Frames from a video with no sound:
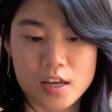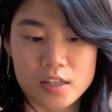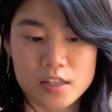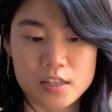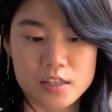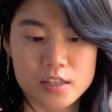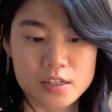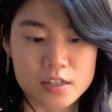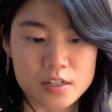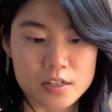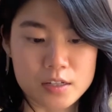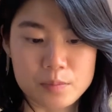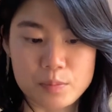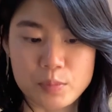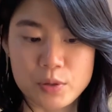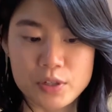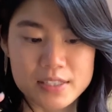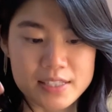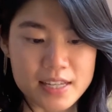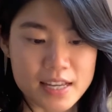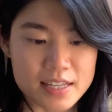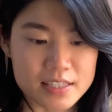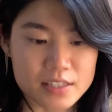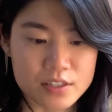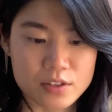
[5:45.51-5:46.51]
the
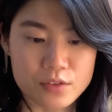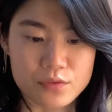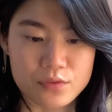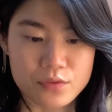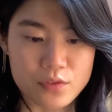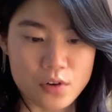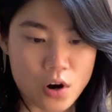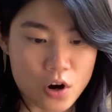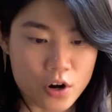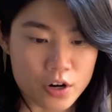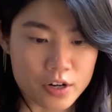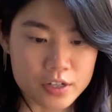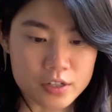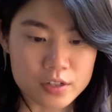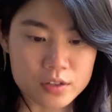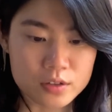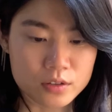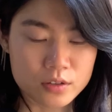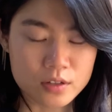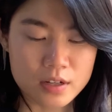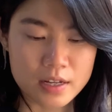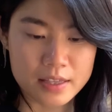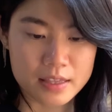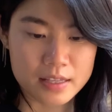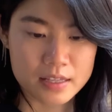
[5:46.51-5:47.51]
possessive
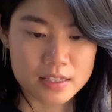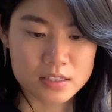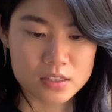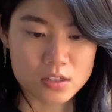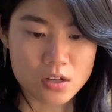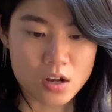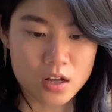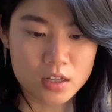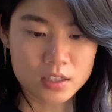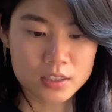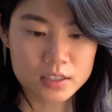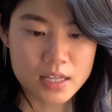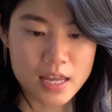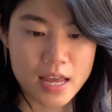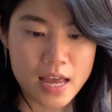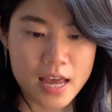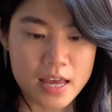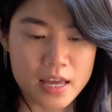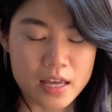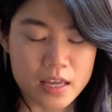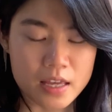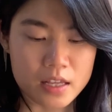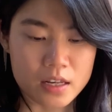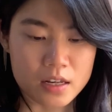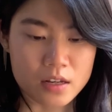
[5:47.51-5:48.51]
article, I think it's called,
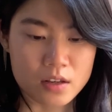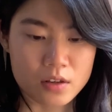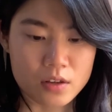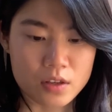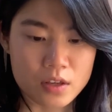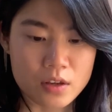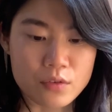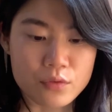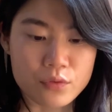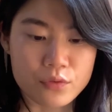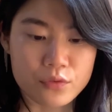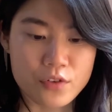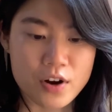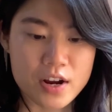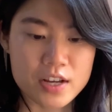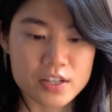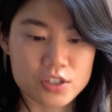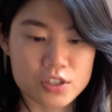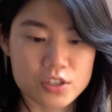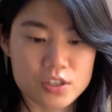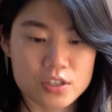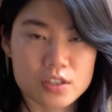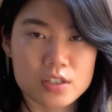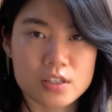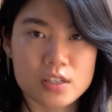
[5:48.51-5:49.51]
and in
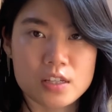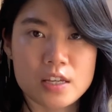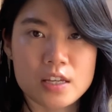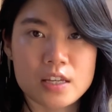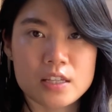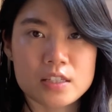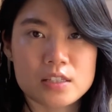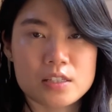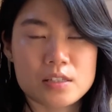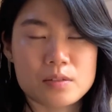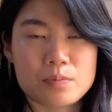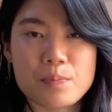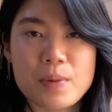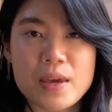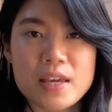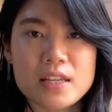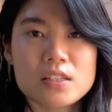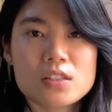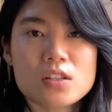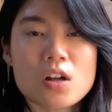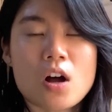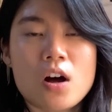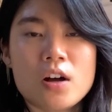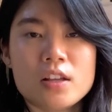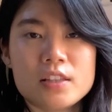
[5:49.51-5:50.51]
French, it's
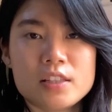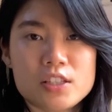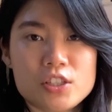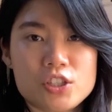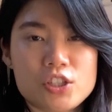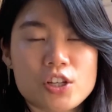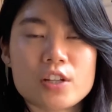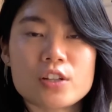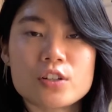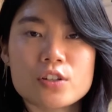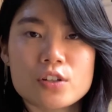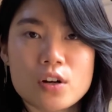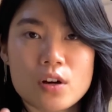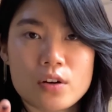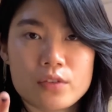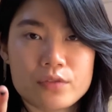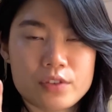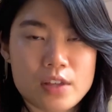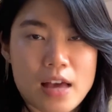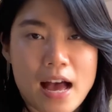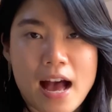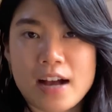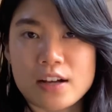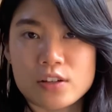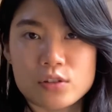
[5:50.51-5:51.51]
based on the gender of
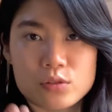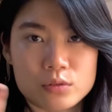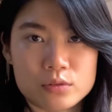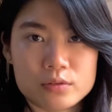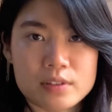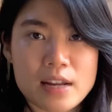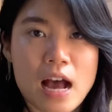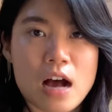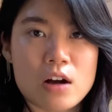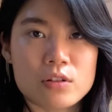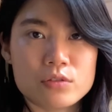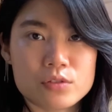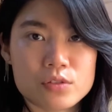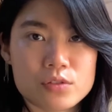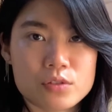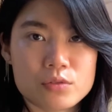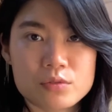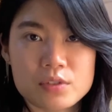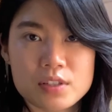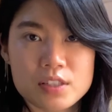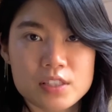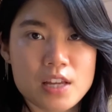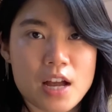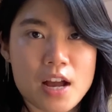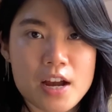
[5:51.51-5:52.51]
the actual noun. So
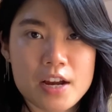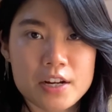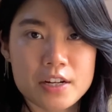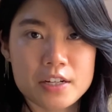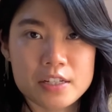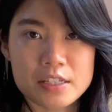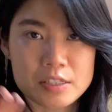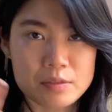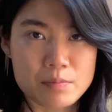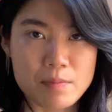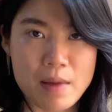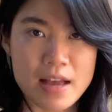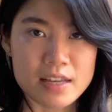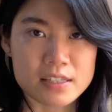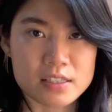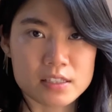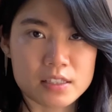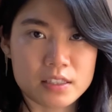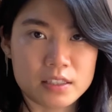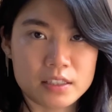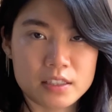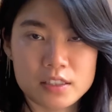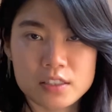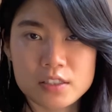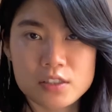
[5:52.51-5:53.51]
desire is
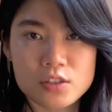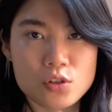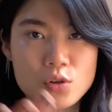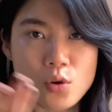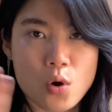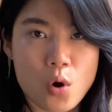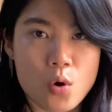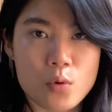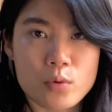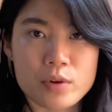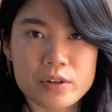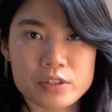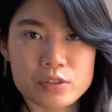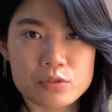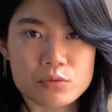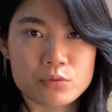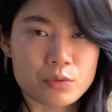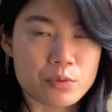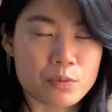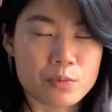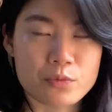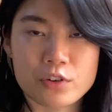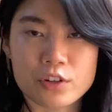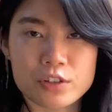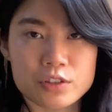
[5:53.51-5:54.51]
masculine, you always
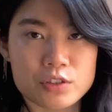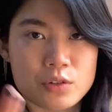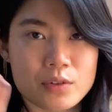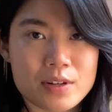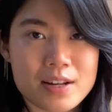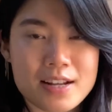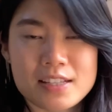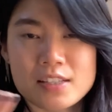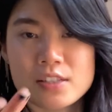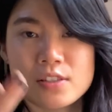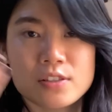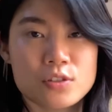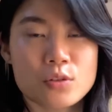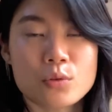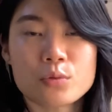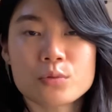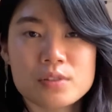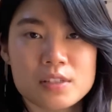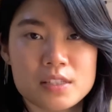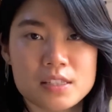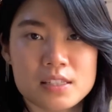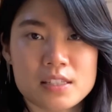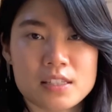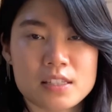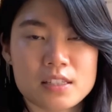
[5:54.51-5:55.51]
refer to it as son
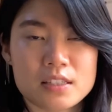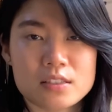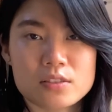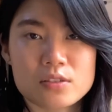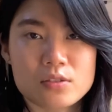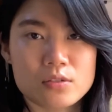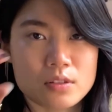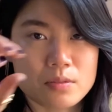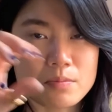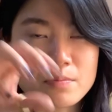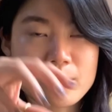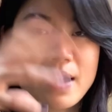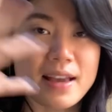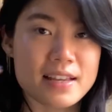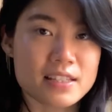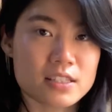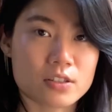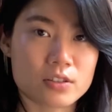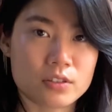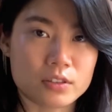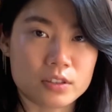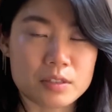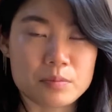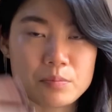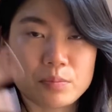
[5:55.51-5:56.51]
désir, so the
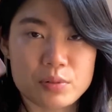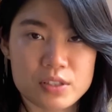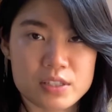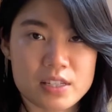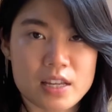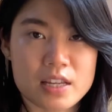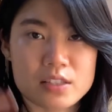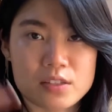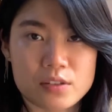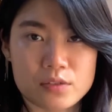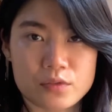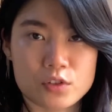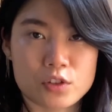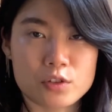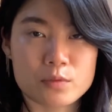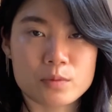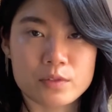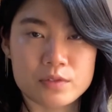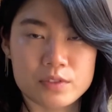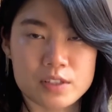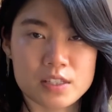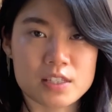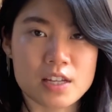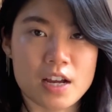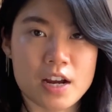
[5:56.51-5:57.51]
masculine possessive term
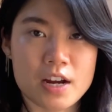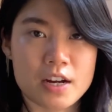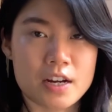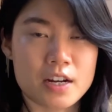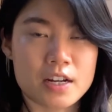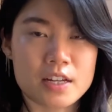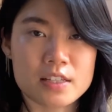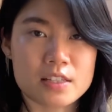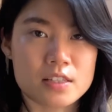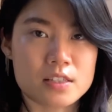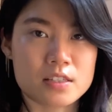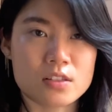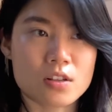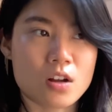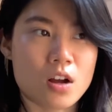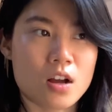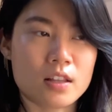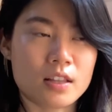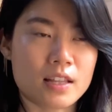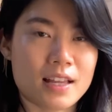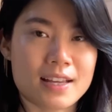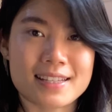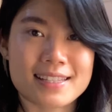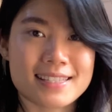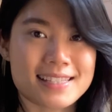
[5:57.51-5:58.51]
of desire. It's
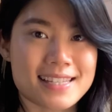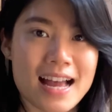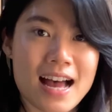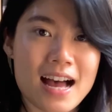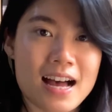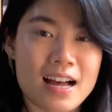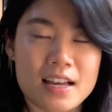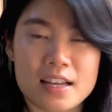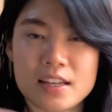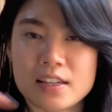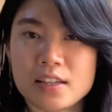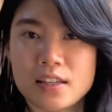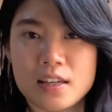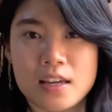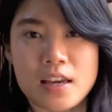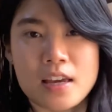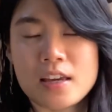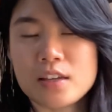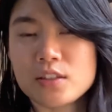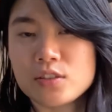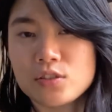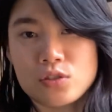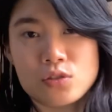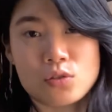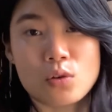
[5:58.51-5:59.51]
not like ça
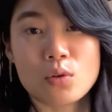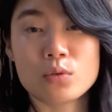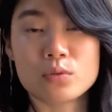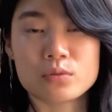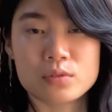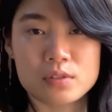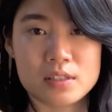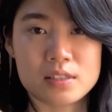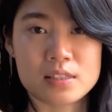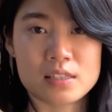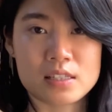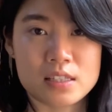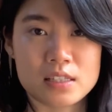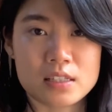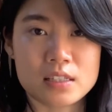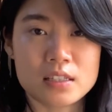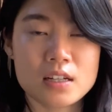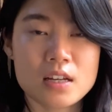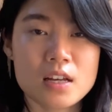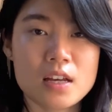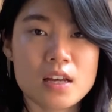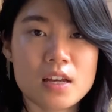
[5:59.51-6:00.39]
et son désir.